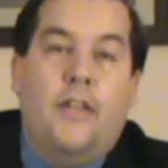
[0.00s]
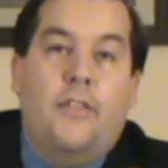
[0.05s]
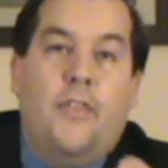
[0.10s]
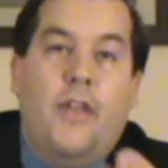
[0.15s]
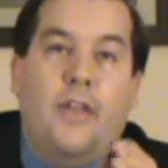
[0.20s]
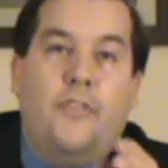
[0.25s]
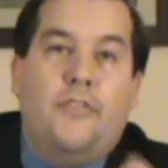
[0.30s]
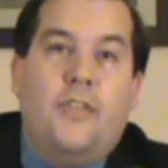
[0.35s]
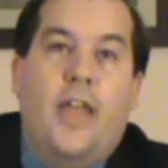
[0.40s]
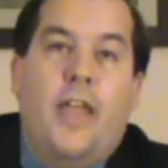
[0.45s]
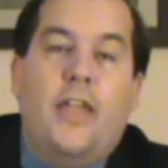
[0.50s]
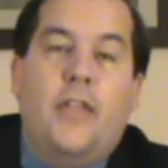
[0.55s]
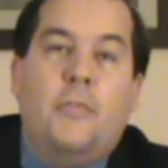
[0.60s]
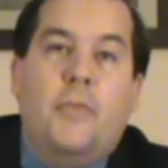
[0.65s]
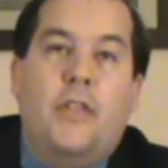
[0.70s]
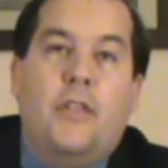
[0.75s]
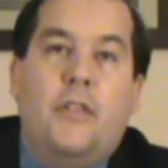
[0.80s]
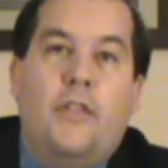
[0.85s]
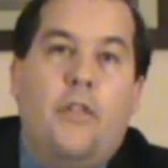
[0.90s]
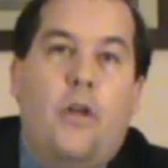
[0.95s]
They sang
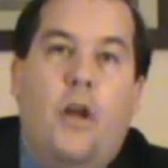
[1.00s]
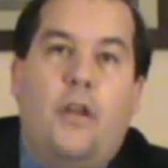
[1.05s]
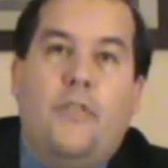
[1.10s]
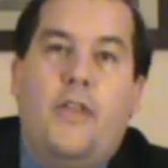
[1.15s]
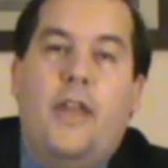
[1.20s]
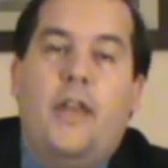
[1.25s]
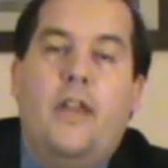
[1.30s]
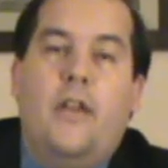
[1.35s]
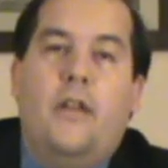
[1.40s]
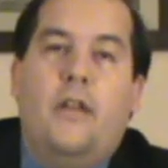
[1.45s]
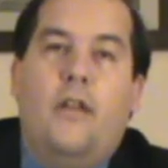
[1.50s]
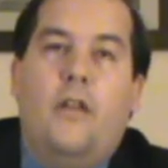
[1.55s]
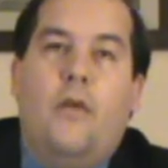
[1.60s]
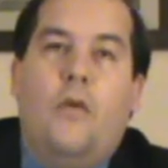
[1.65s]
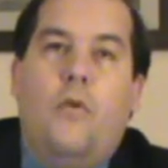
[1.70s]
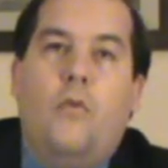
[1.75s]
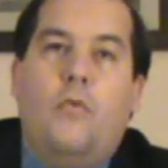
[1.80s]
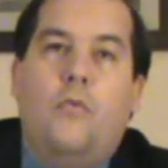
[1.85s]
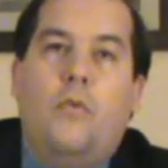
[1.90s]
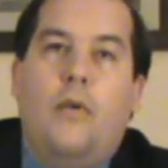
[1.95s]
them in the dark. They didn't
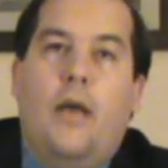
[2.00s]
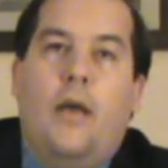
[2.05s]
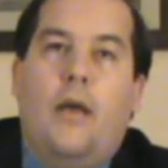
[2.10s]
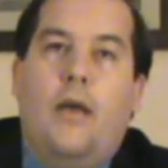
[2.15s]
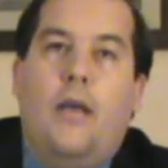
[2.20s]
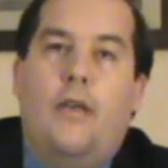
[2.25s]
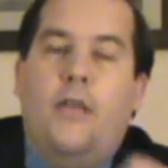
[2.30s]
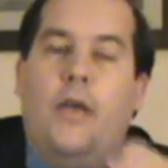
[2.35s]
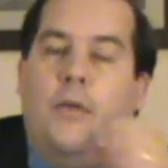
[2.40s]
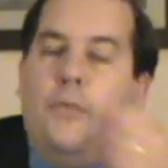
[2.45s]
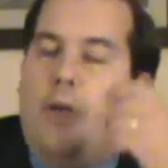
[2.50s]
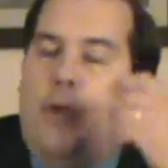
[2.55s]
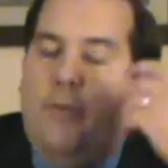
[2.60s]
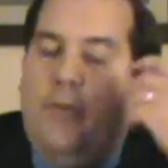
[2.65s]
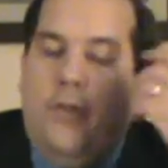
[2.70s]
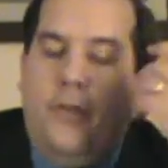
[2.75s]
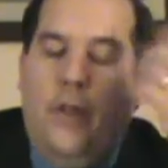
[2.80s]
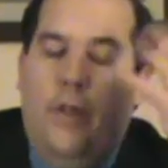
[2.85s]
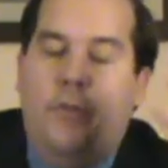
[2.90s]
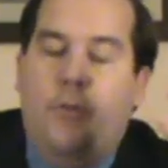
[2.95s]
know. Uh,
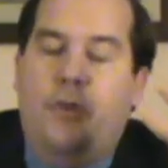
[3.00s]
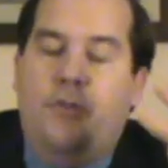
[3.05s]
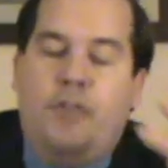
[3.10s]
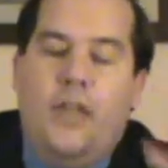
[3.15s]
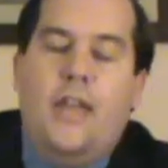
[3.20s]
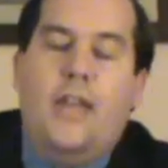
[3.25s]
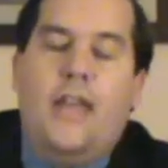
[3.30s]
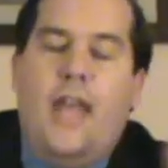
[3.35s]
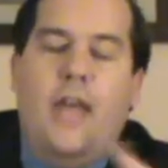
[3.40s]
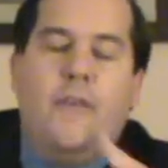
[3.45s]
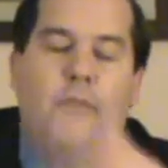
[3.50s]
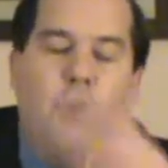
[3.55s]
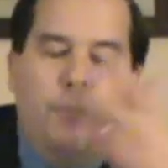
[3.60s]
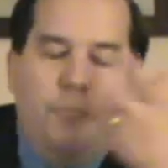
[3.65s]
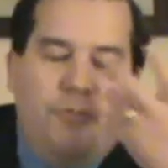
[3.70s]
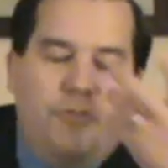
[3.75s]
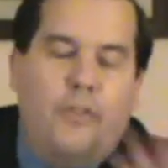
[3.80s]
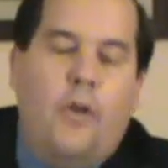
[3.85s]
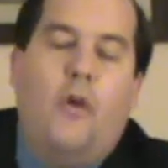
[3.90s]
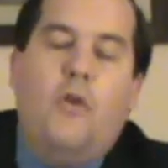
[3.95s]
uh, uh in other words, they didn't have
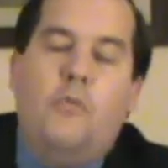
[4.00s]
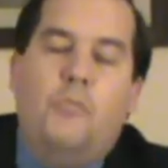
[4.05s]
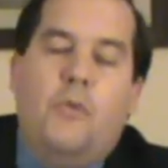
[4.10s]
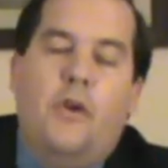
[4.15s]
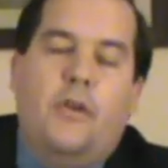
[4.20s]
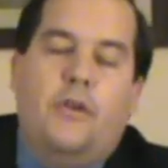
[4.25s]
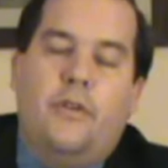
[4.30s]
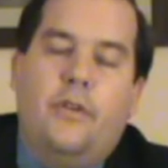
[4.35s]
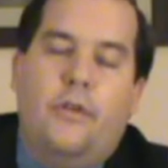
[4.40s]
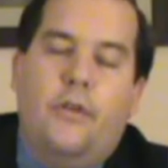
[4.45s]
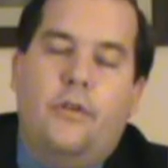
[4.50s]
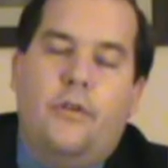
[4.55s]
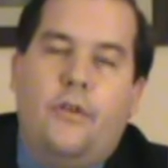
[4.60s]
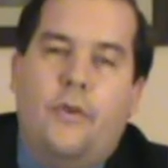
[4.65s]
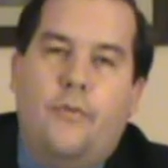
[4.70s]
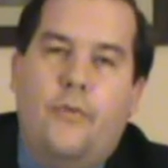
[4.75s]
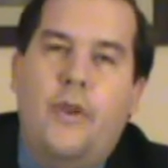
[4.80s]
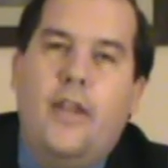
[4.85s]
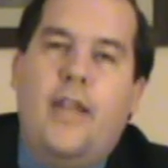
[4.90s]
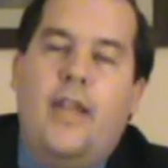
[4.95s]
a songbook to,
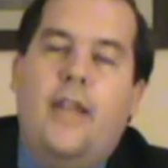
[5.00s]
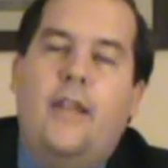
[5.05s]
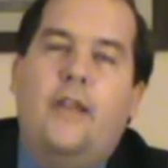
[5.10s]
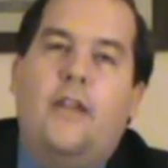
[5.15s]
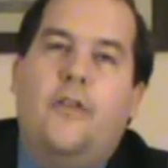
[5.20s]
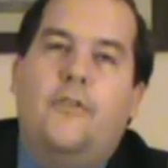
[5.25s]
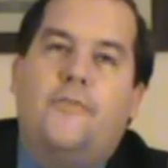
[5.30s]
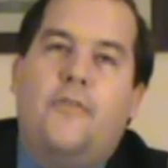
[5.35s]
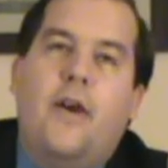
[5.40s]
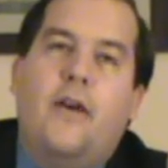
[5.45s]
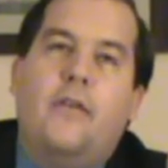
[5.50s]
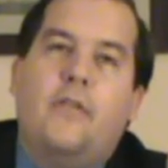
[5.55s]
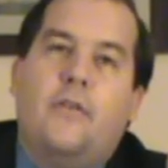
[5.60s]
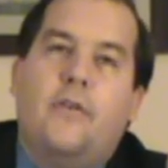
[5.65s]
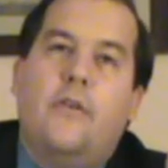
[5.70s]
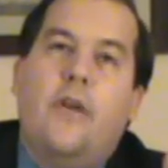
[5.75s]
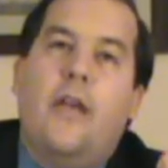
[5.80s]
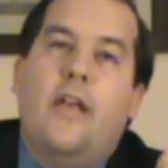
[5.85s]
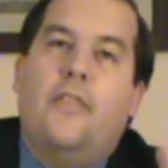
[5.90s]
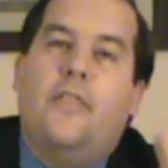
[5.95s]
to read and to
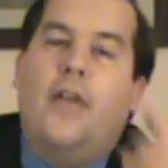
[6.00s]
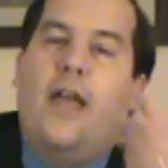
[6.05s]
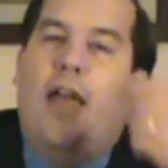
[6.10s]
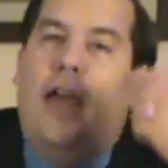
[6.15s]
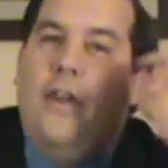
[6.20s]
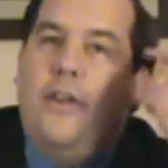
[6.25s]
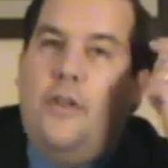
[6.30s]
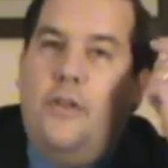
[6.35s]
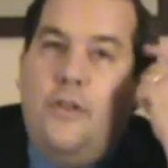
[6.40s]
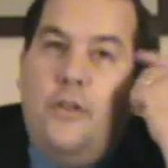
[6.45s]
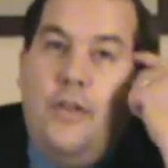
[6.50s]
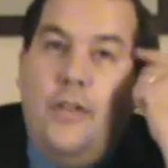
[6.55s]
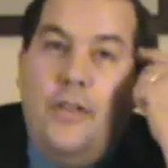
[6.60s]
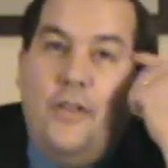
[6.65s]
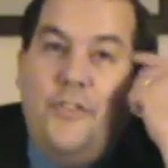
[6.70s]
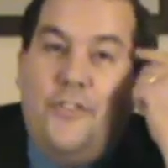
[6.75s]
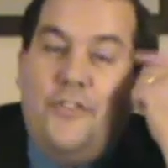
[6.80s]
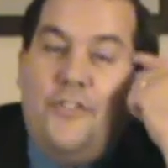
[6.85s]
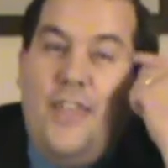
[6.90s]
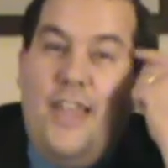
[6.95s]
follow. They had to
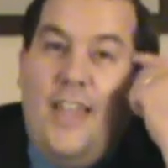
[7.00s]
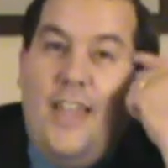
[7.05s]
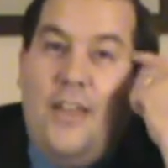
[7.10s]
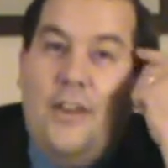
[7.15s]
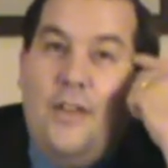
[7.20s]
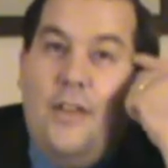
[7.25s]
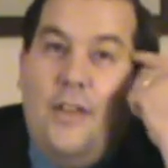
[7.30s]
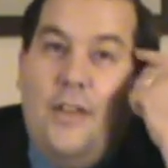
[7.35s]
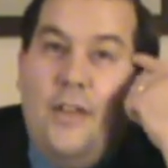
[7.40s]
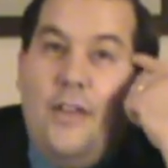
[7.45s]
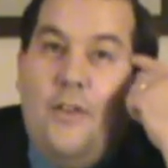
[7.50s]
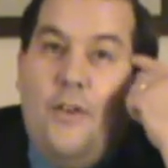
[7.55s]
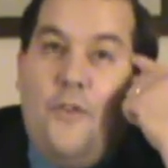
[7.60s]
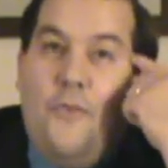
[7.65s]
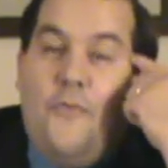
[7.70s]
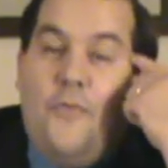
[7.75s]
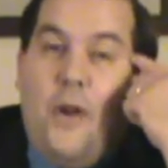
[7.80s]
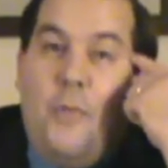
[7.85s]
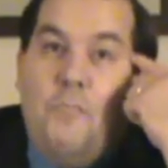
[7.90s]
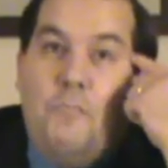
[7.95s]
sing it
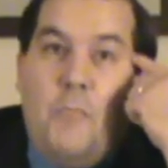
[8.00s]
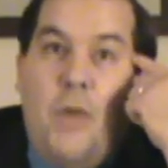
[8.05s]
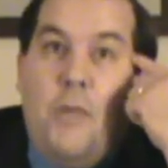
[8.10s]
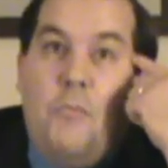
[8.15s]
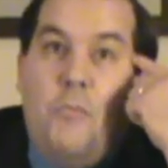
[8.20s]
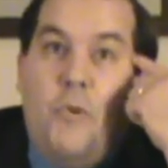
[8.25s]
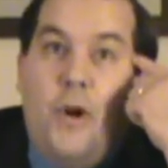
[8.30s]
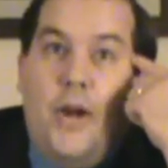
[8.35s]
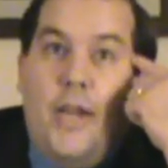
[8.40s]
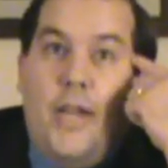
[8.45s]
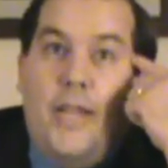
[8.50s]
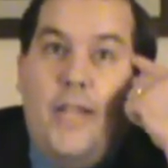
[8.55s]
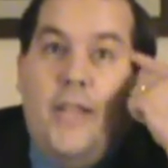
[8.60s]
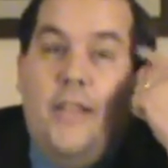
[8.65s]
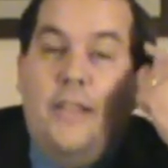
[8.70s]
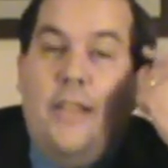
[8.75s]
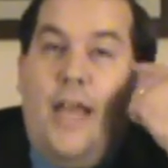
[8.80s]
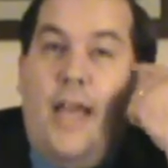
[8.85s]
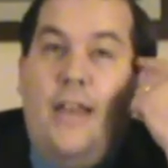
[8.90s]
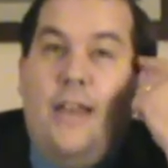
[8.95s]
from memory.
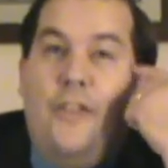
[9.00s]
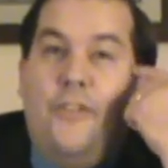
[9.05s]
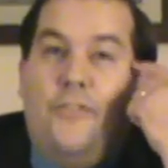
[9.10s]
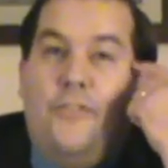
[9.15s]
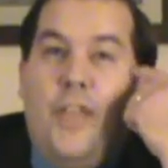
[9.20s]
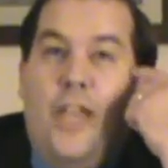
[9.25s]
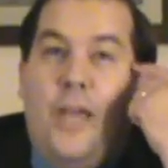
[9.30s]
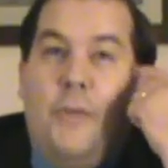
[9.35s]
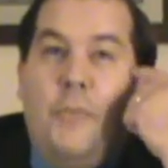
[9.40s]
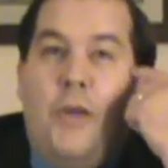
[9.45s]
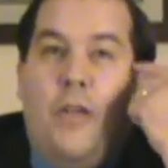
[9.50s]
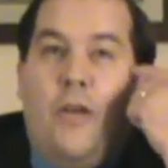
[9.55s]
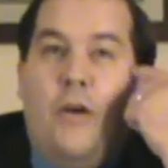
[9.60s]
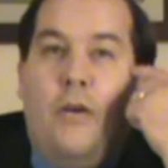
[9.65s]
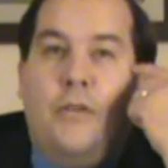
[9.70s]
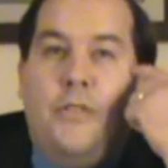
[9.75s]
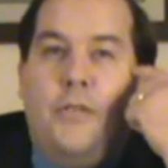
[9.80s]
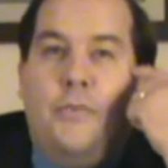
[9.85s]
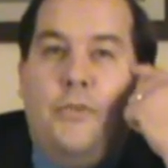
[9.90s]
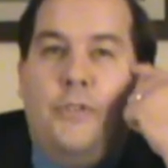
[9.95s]
They had to sing it
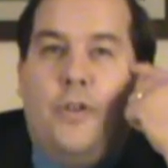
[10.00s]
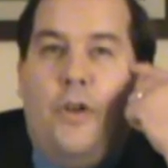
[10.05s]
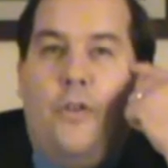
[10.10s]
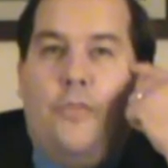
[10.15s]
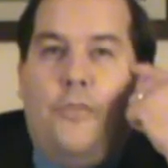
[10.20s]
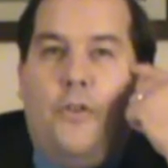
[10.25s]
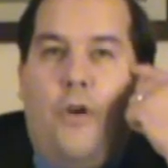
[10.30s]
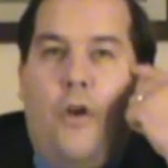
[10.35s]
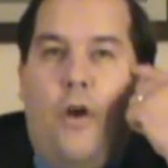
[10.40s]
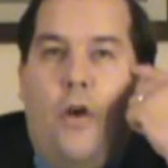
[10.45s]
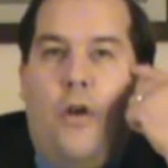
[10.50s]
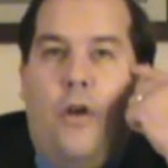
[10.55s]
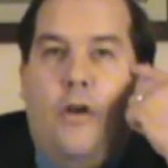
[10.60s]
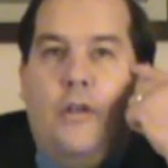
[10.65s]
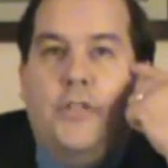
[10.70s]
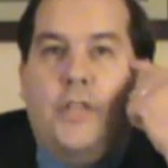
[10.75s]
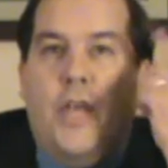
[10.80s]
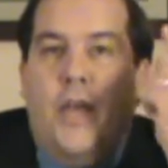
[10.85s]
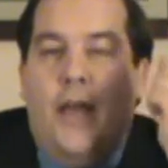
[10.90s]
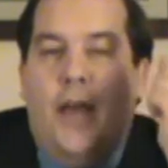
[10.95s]
because it was on their
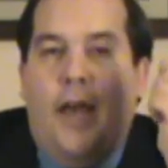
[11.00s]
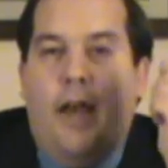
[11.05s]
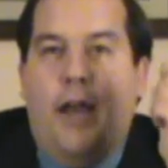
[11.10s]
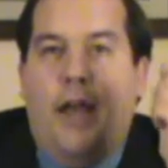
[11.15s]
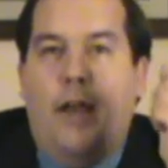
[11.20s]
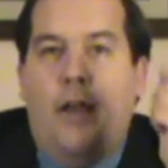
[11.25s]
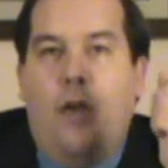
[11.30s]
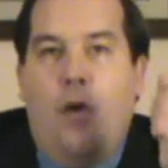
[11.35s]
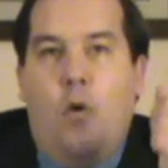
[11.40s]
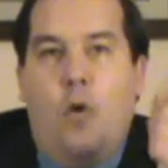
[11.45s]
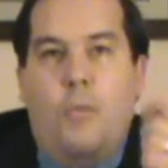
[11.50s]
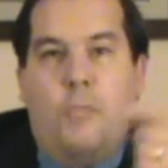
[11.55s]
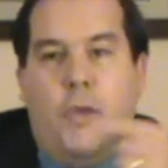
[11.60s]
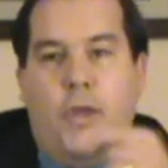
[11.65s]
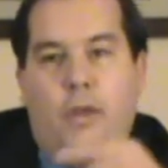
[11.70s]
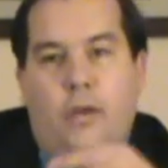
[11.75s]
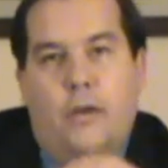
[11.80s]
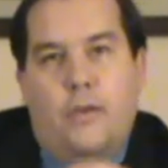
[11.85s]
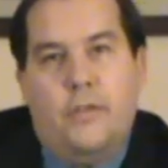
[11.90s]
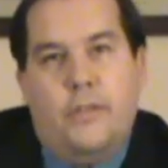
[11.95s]
hearts. And I know
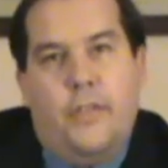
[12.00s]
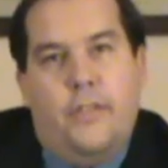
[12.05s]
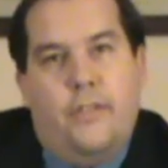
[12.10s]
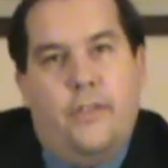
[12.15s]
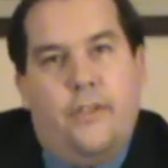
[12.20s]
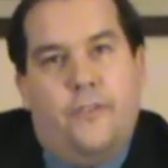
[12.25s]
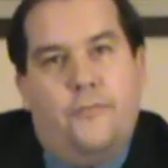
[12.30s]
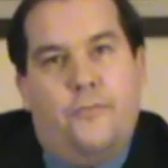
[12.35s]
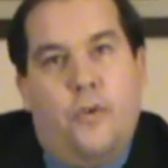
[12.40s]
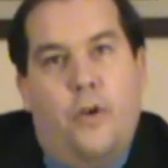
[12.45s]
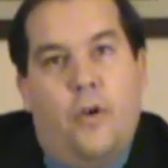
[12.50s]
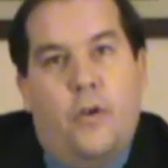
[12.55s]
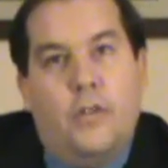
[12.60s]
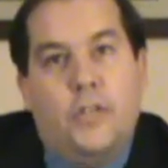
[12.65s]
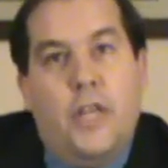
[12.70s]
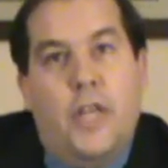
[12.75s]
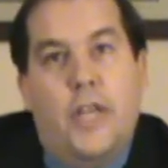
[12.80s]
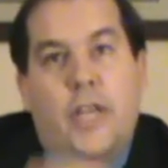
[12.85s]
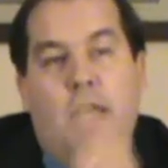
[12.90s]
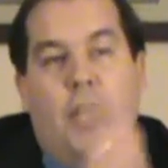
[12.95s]
it because of this
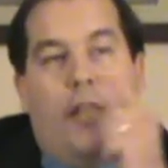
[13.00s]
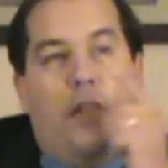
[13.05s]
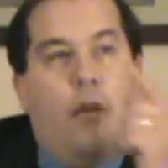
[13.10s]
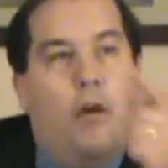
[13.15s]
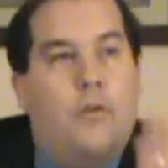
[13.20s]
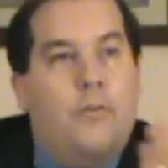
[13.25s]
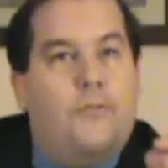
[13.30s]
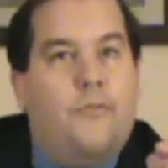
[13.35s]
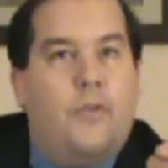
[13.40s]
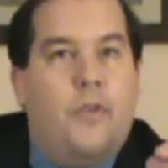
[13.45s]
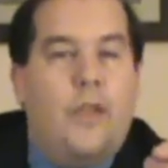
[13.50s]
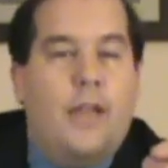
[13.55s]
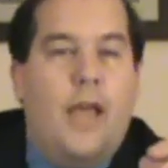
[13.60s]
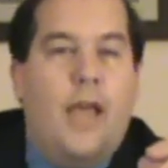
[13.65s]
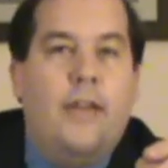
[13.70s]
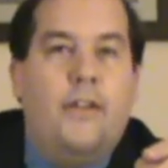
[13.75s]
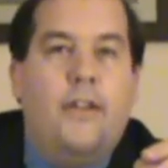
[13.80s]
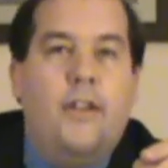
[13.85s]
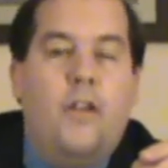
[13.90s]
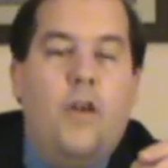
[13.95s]
verse. He called for a
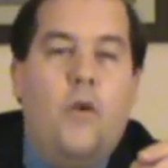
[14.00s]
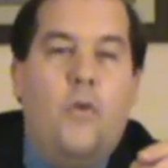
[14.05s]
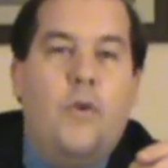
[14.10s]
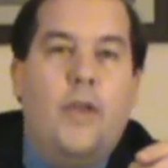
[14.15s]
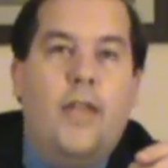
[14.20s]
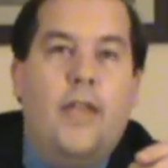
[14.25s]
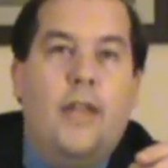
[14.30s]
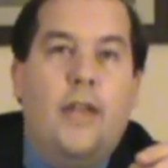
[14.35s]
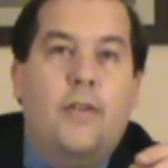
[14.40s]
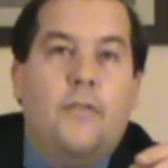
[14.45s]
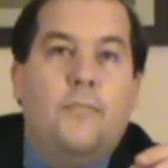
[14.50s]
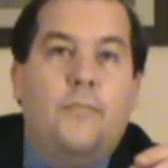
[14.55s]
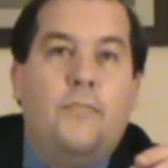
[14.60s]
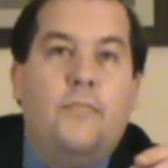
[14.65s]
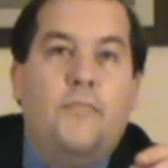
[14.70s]
light to go in.